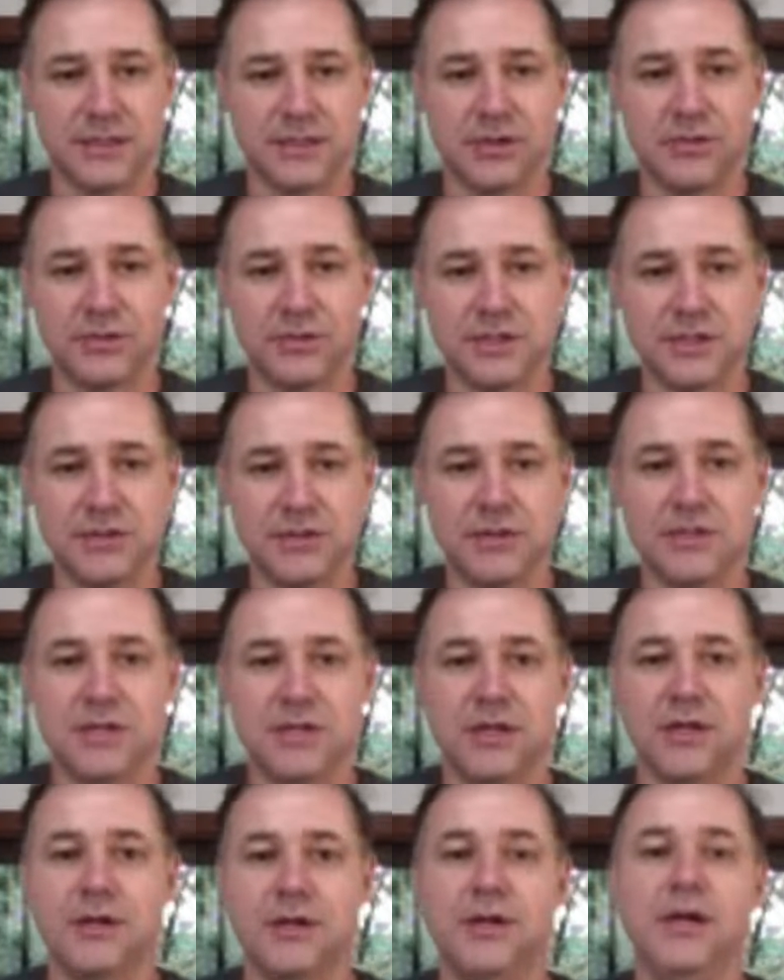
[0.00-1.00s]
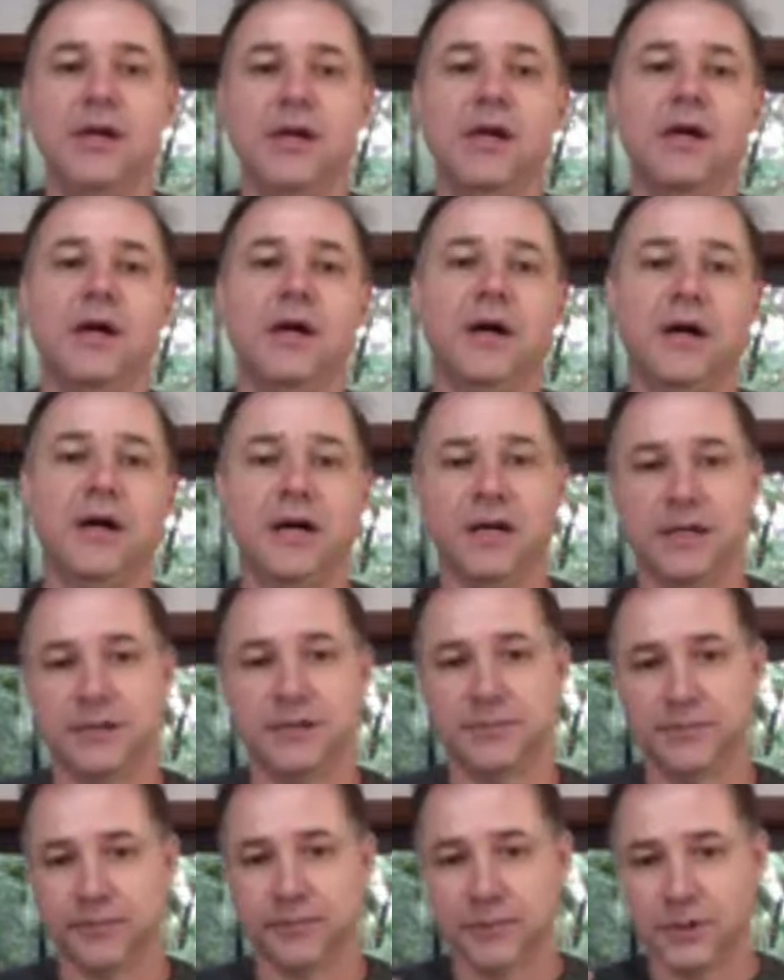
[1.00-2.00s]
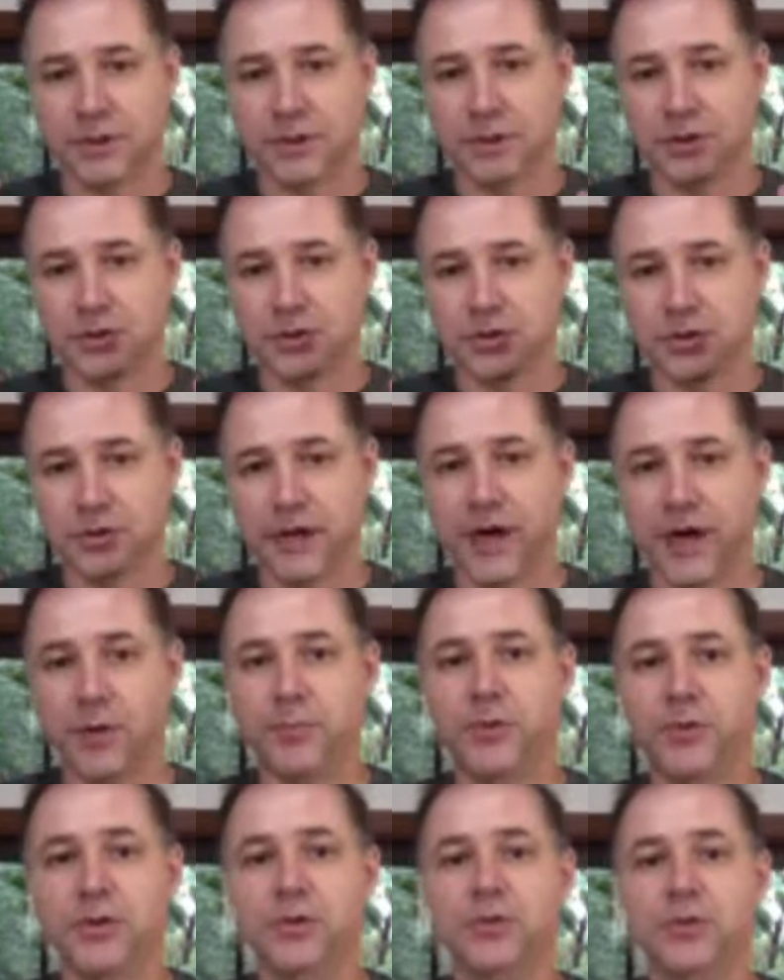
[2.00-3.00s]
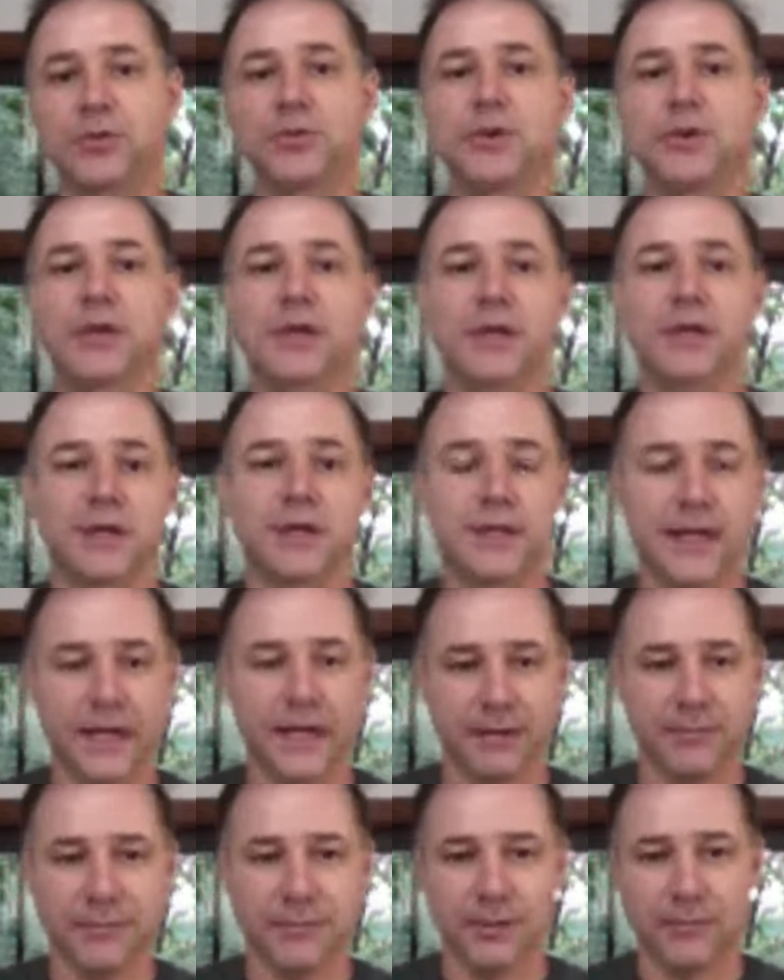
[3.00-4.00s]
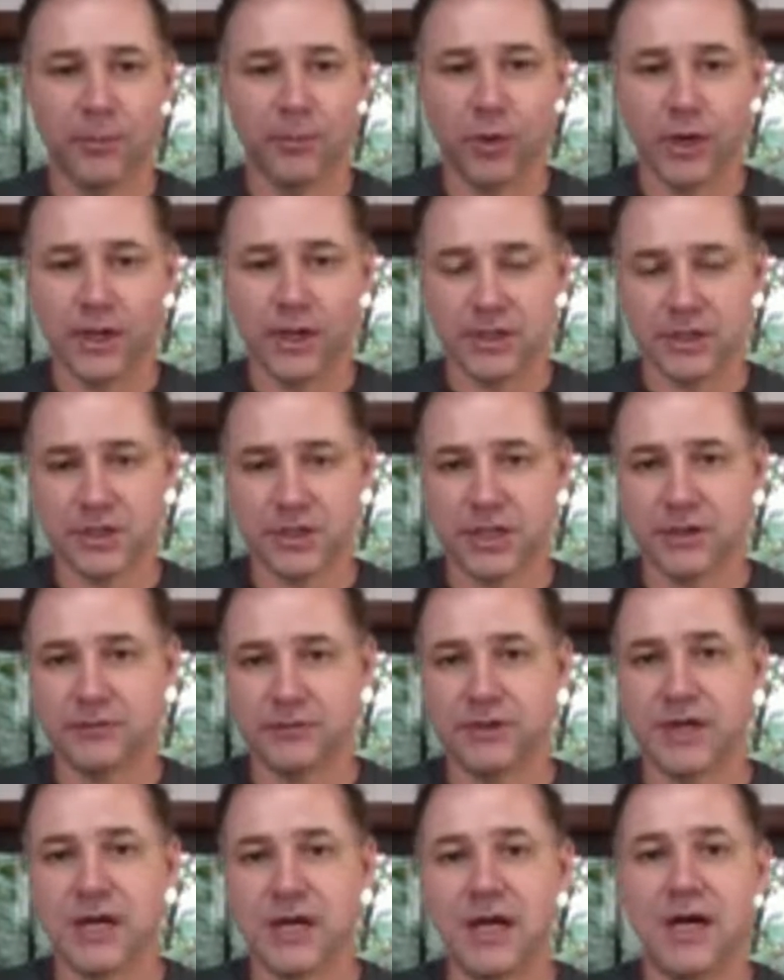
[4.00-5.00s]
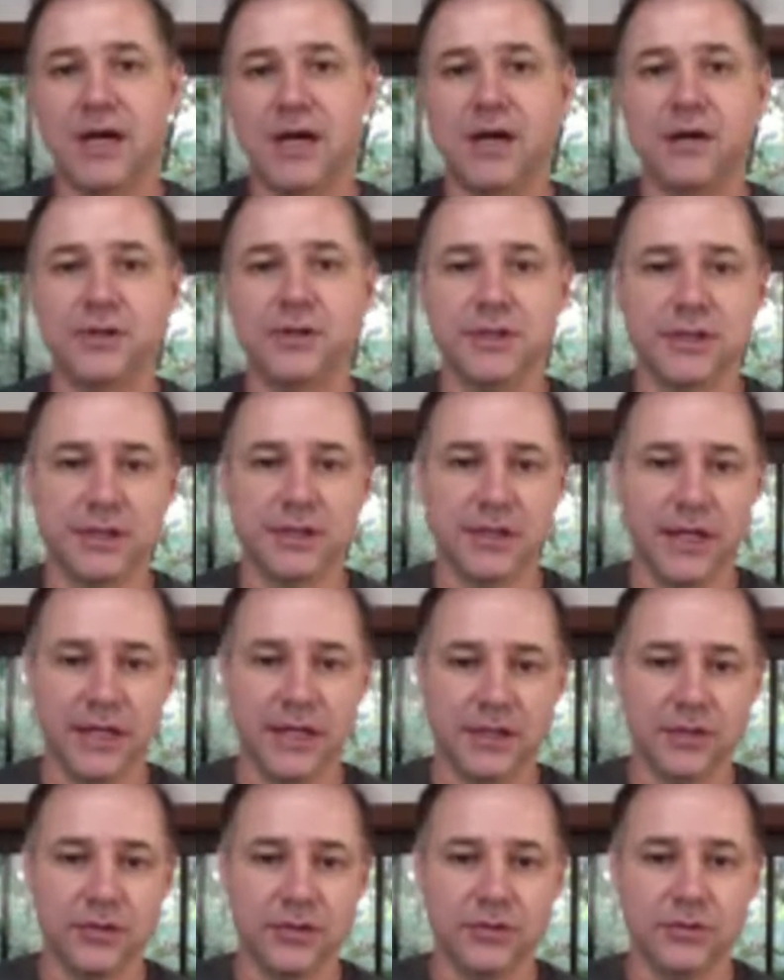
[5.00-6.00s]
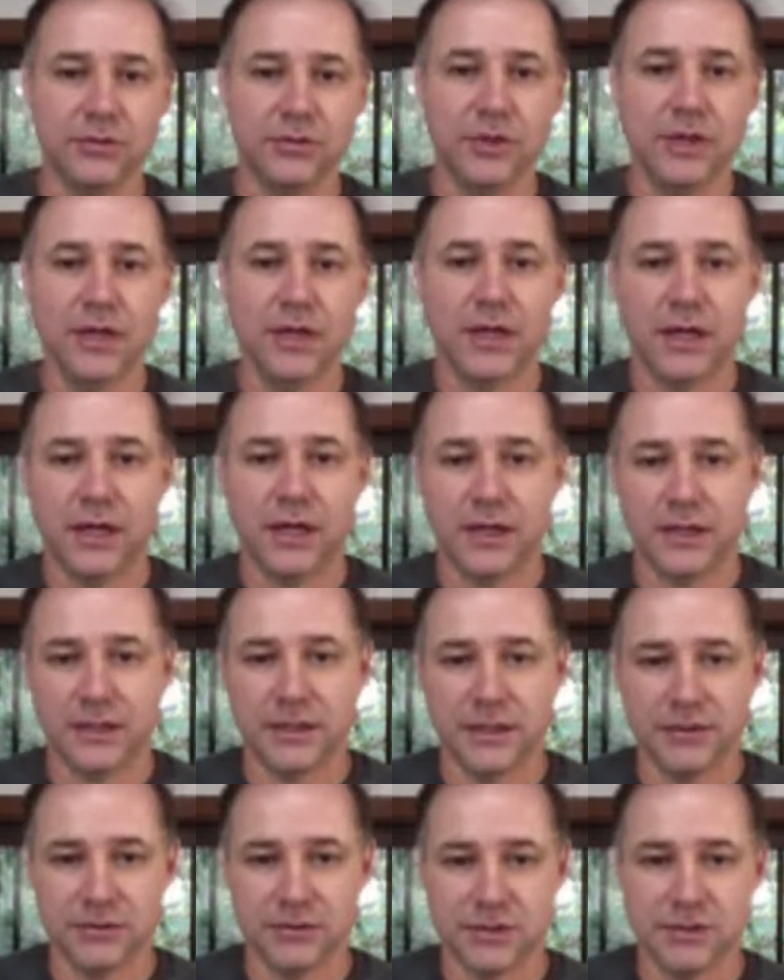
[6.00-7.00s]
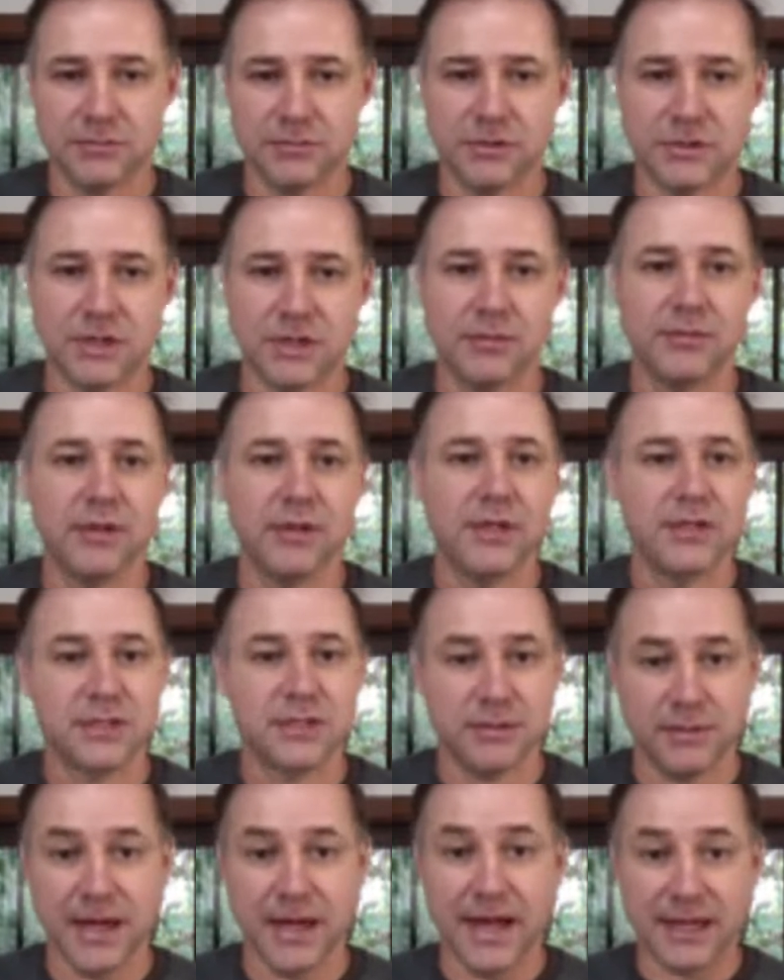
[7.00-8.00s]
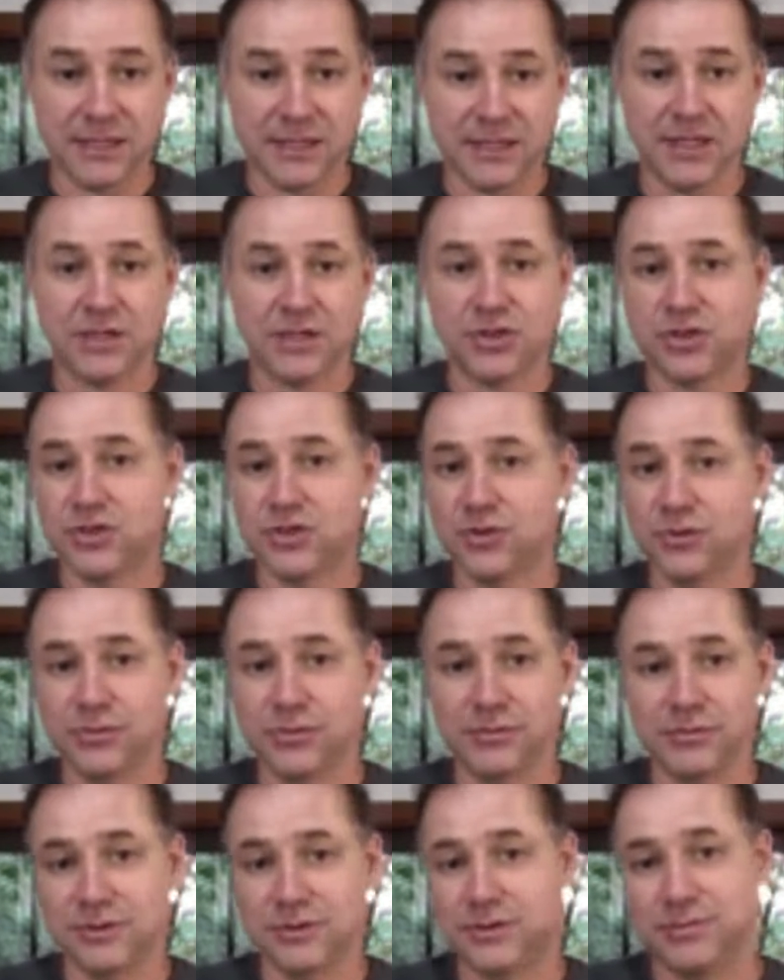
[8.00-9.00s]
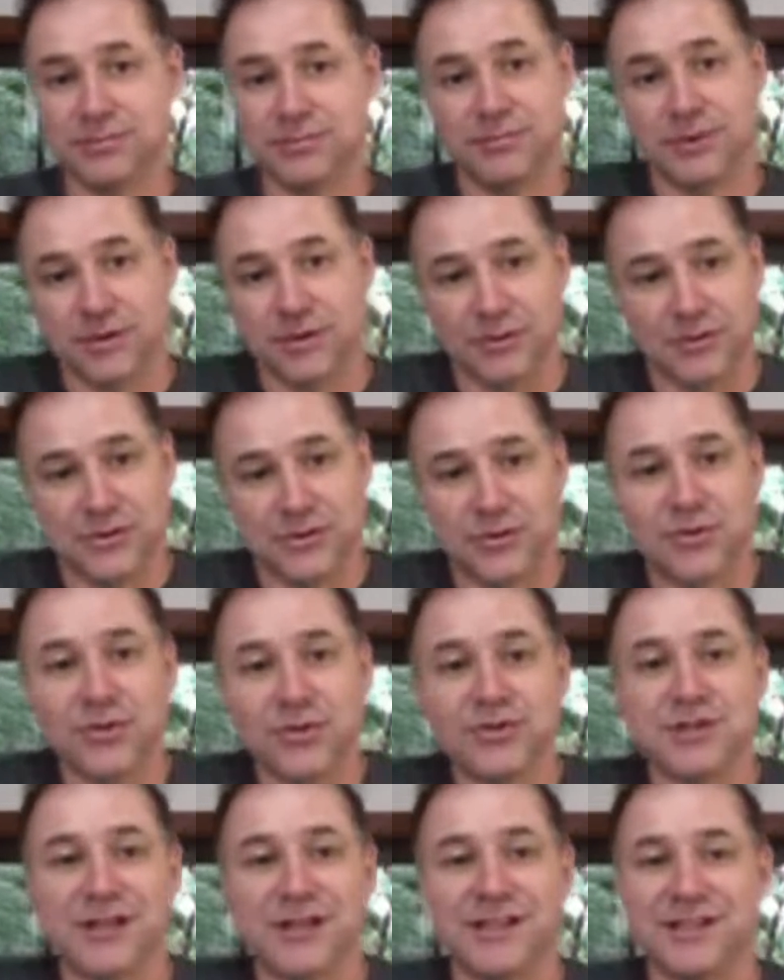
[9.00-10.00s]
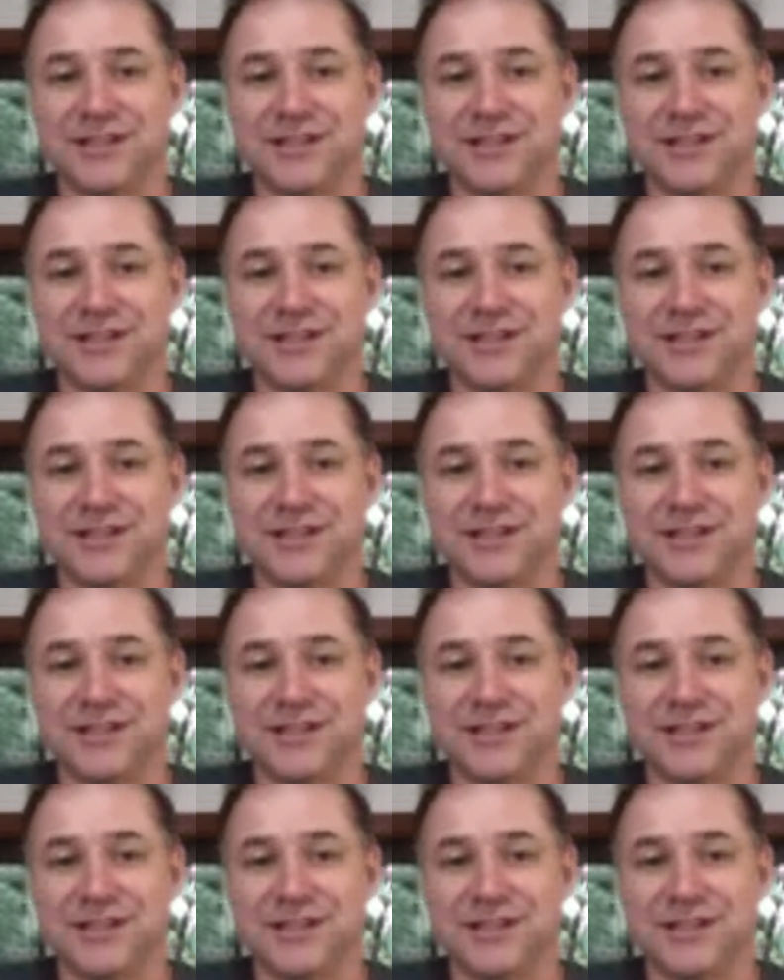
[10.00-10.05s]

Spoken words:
series here, to help you get more understanding of the cloud and get you some access to Ruslan.